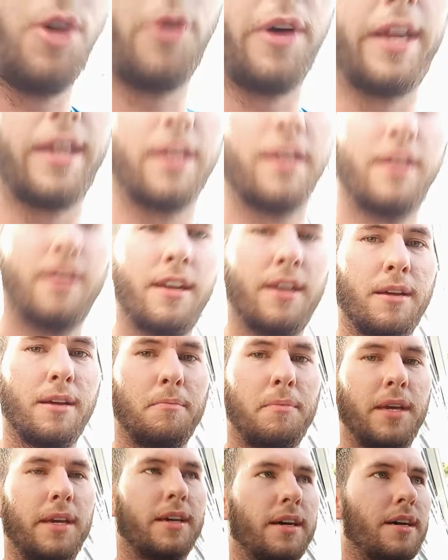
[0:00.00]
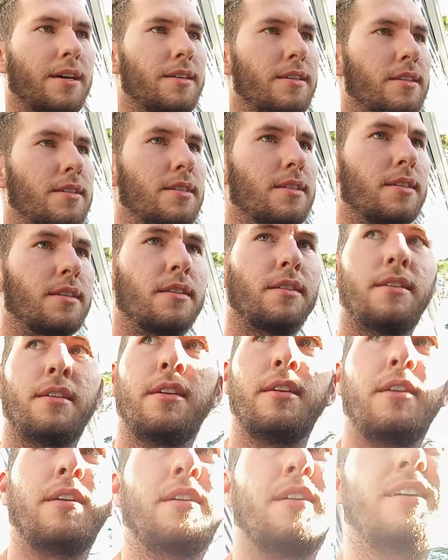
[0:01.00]
annoying because
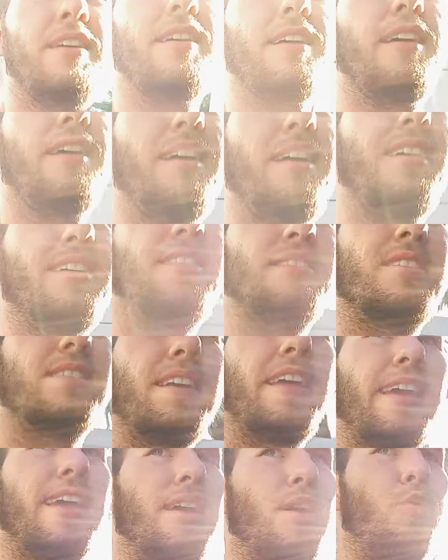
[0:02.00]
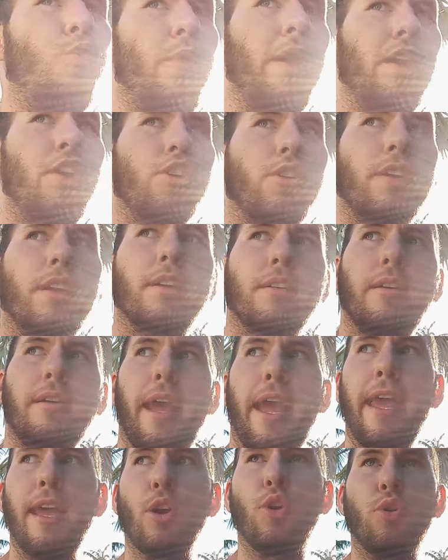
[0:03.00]
it's a weird
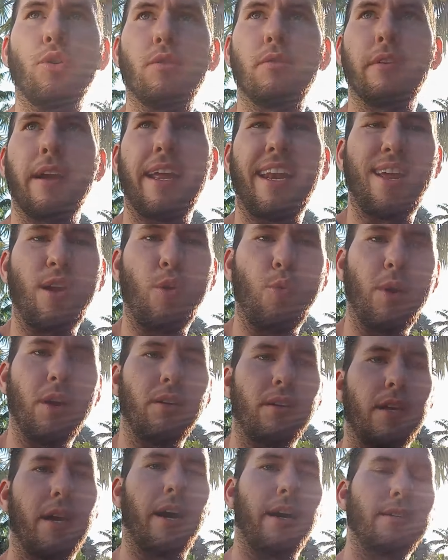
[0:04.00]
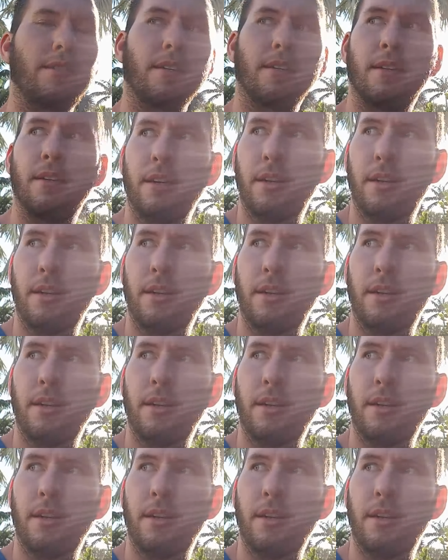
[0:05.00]
angle, any weird cut,